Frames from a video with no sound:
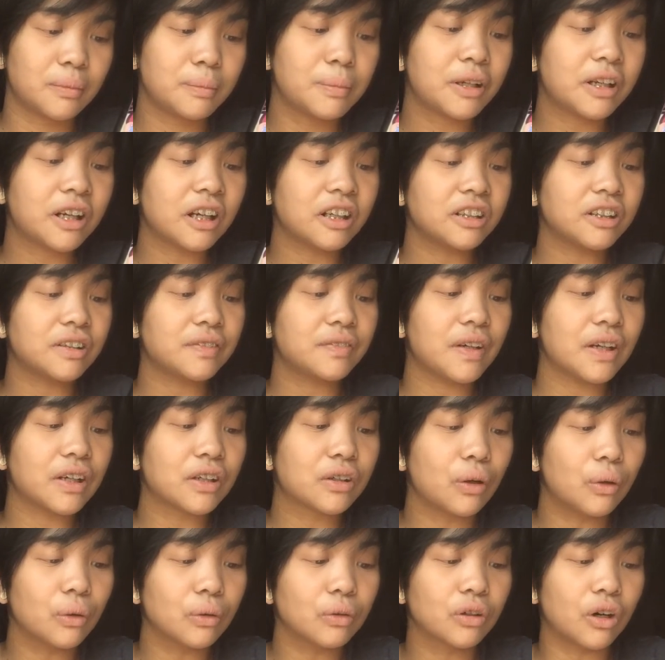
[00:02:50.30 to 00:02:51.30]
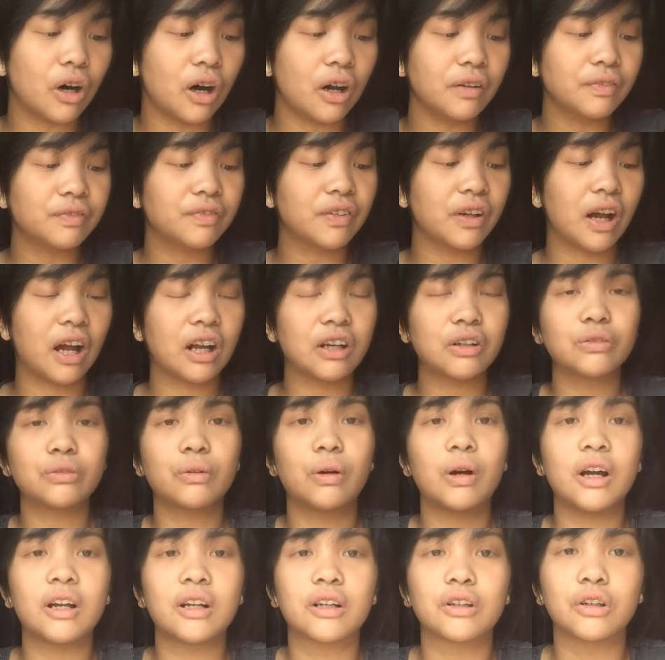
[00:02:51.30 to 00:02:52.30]
Because if I go golfing, I don't know
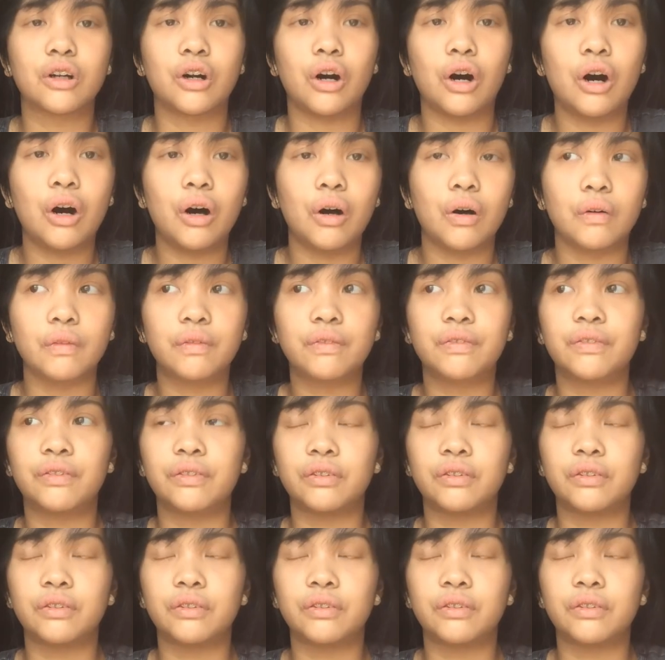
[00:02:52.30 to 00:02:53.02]
how to golf.